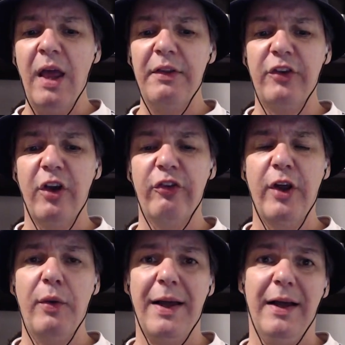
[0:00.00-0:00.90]
The Tars,
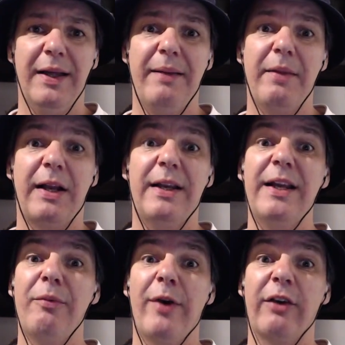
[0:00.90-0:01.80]
though,
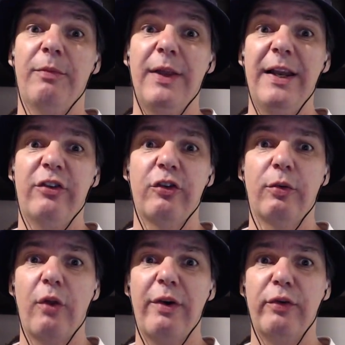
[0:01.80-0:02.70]
cleared up their act. They listened
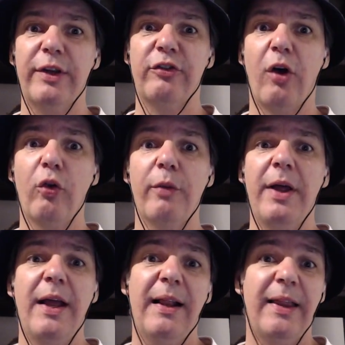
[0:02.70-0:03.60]
to what the referee had told them.
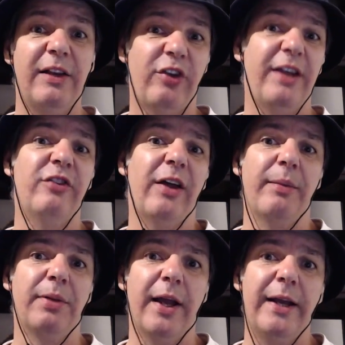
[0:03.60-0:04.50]
They changed how
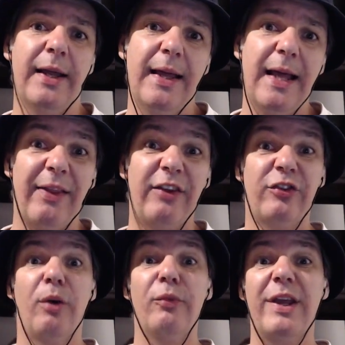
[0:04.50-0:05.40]
they played, and they
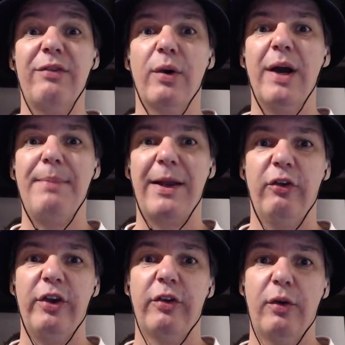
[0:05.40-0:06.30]
stopped giving away
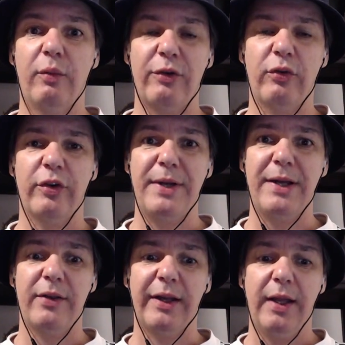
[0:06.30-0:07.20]
penalties, which was a
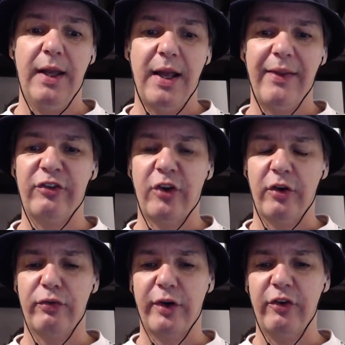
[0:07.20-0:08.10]
big thing. And they
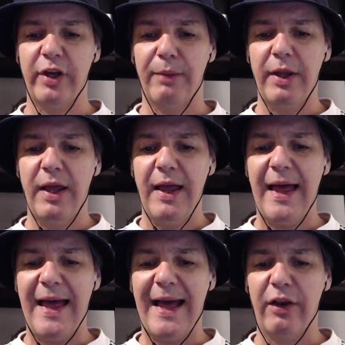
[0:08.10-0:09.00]
started fronting up
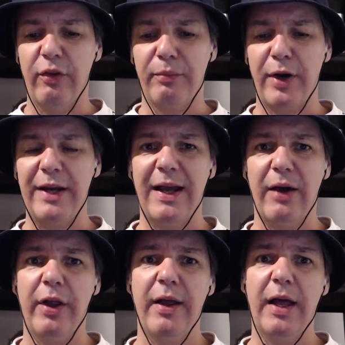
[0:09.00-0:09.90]
at the
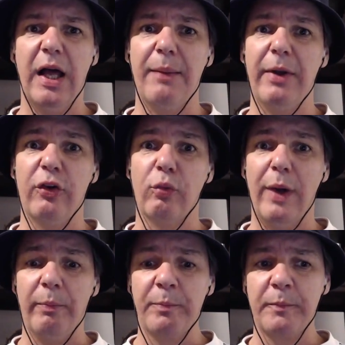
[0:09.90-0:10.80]
breakdown as
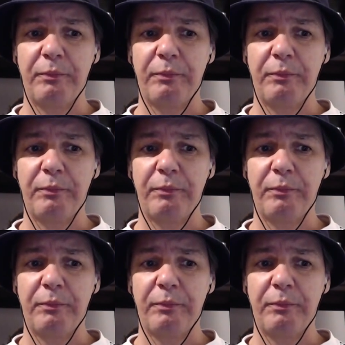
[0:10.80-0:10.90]
well,